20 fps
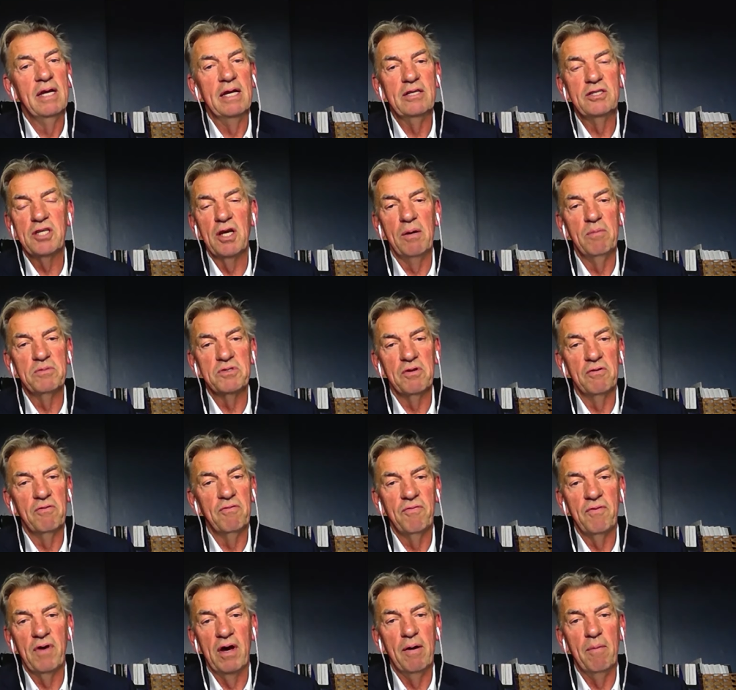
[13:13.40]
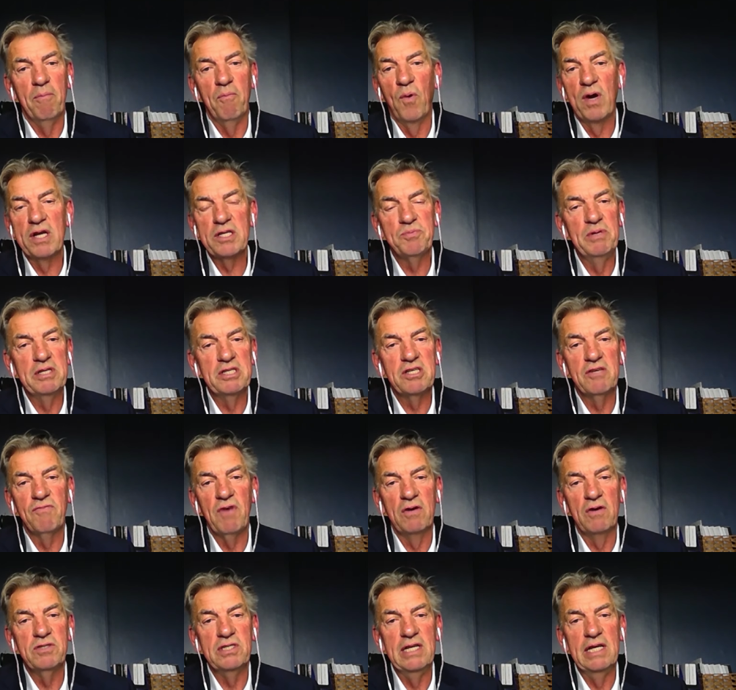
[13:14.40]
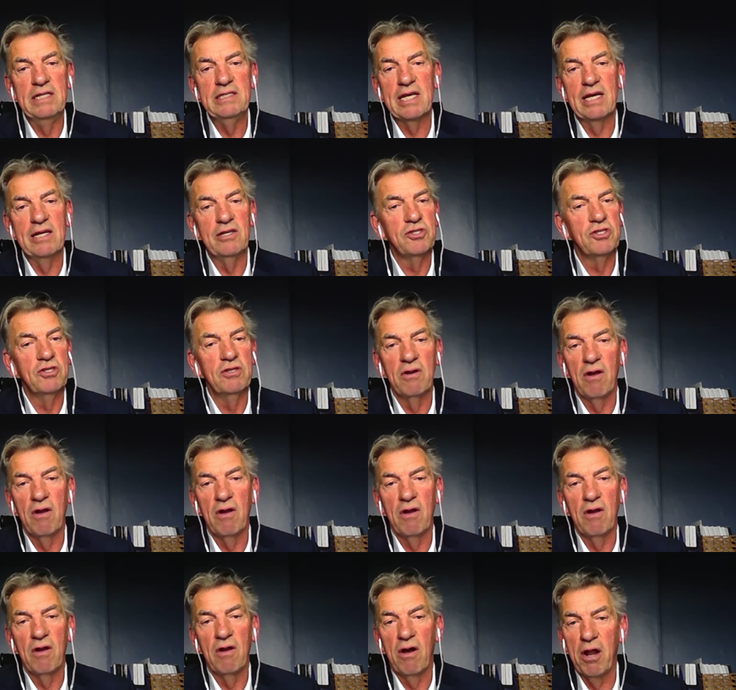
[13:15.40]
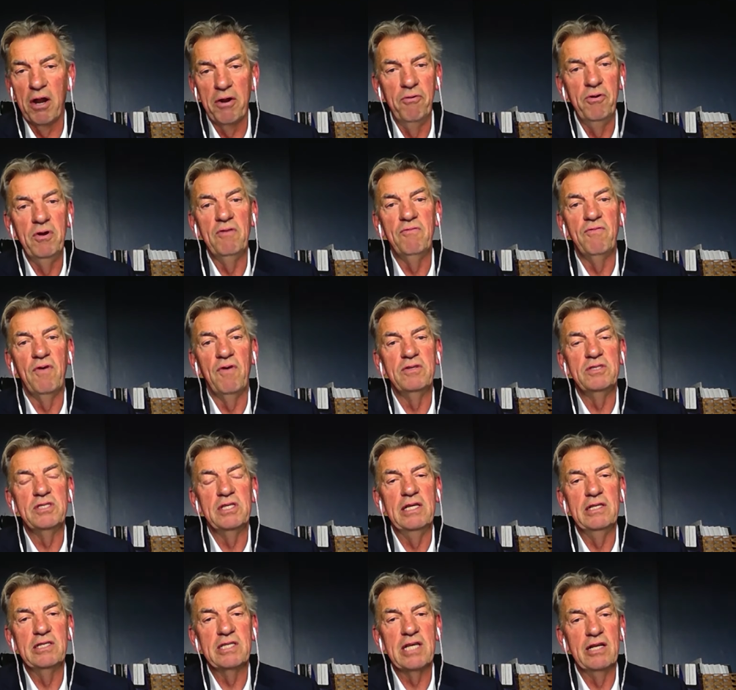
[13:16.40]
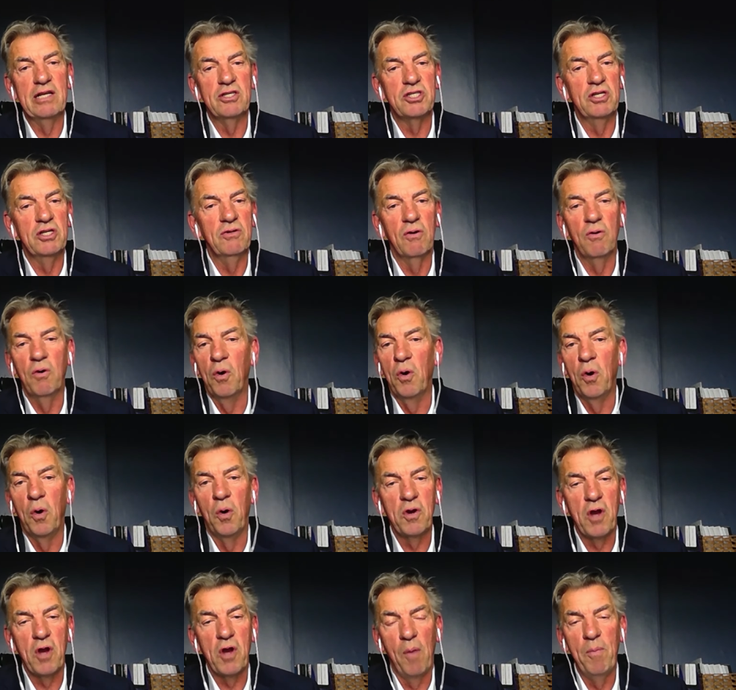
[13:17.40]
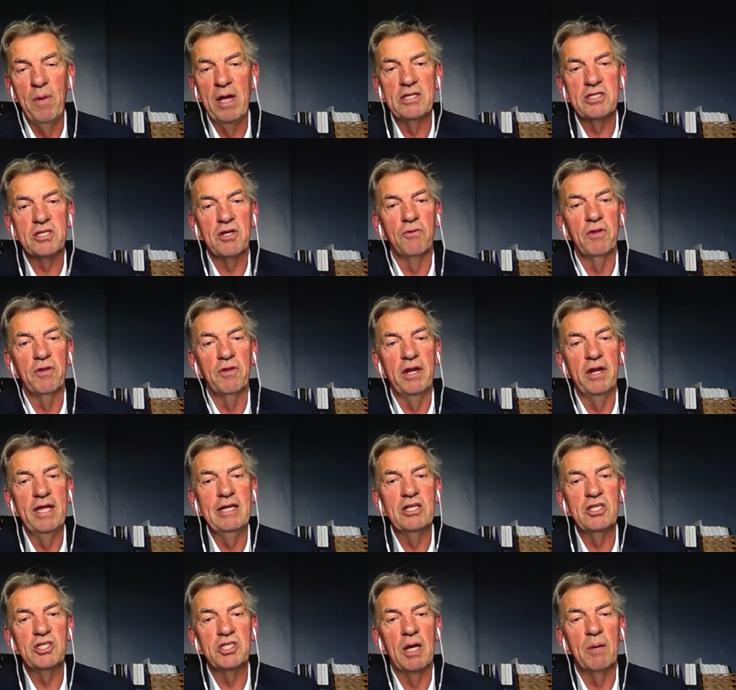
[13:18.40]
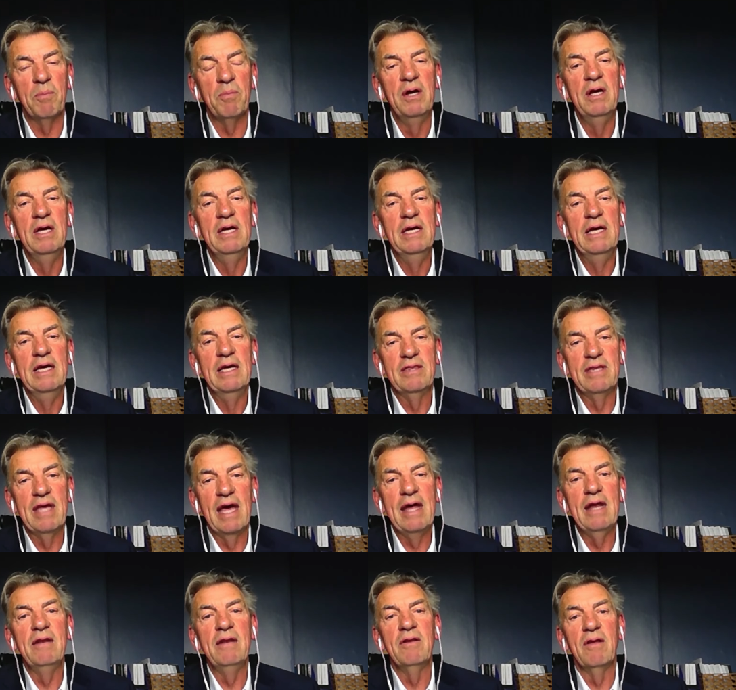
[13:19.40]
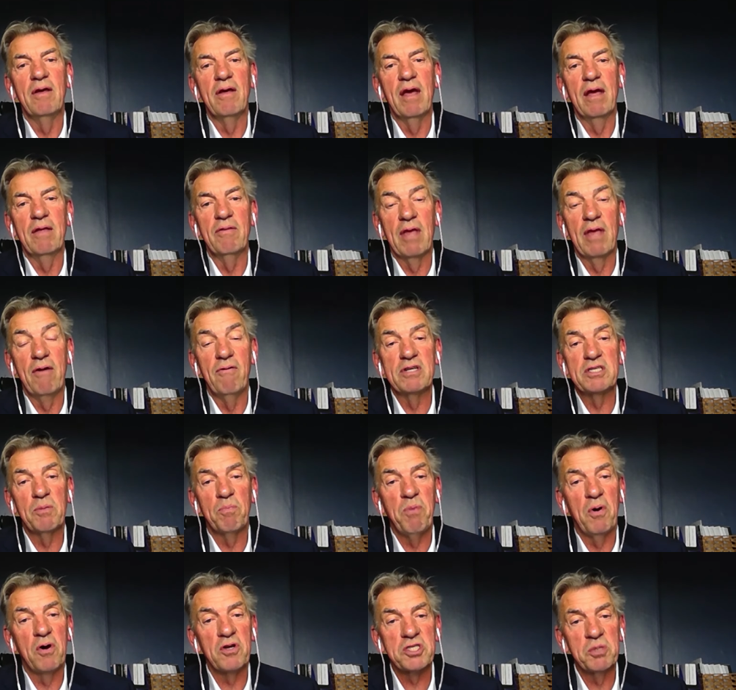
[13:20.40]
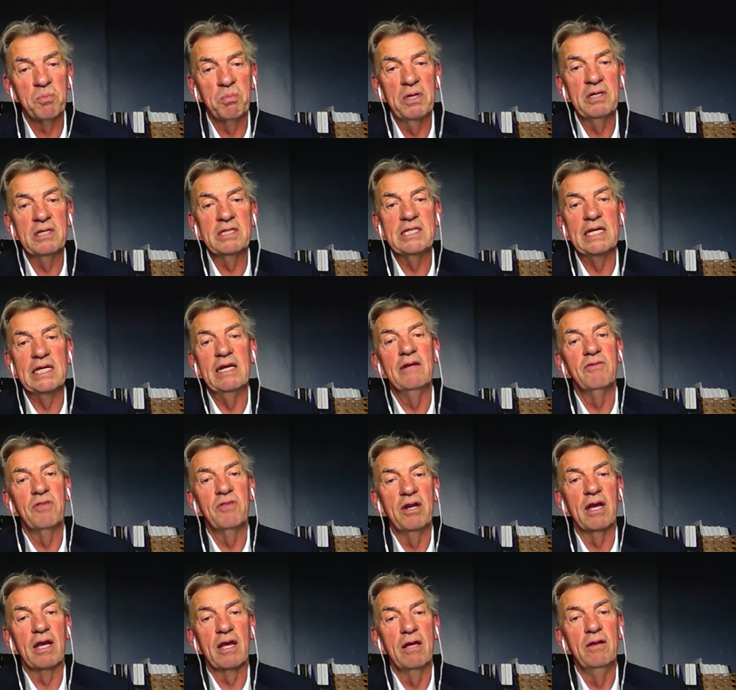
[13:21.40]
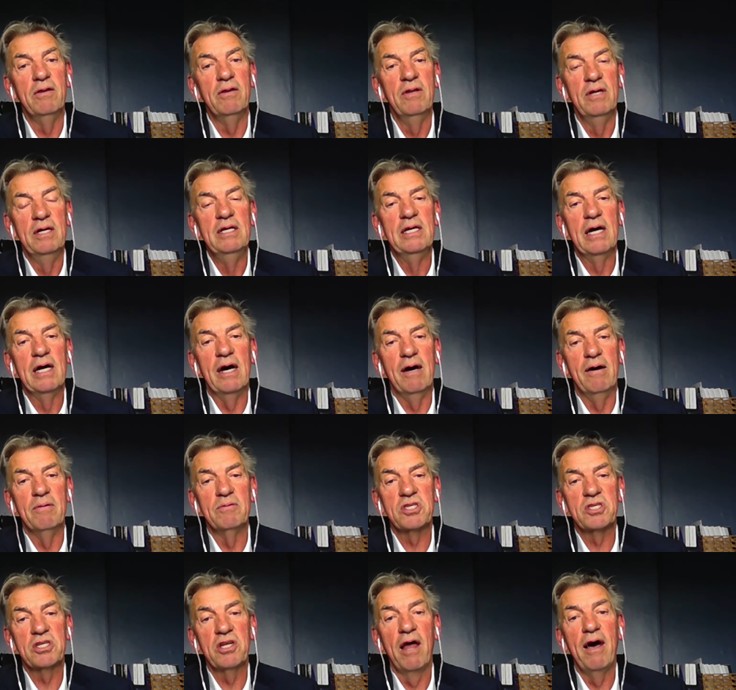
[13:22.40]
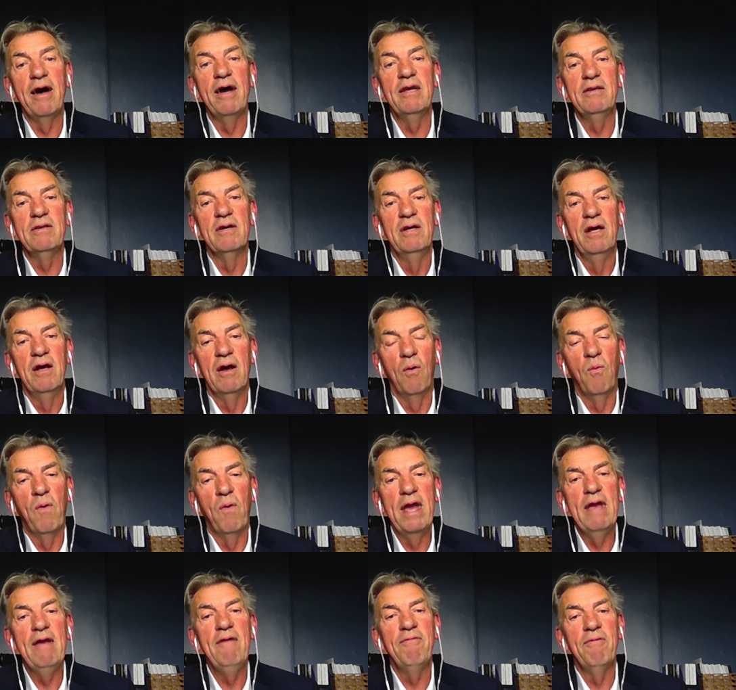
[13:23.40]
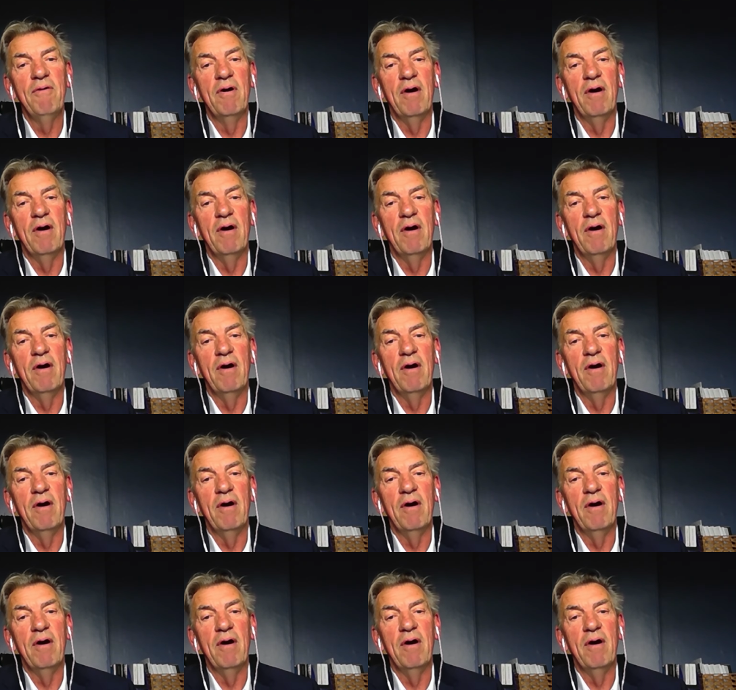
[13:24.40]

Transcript: in terms of um, Westminster voting intention, Holyrood voting intention, or comments on the leadership, then there is a possibility that it can uh, slide away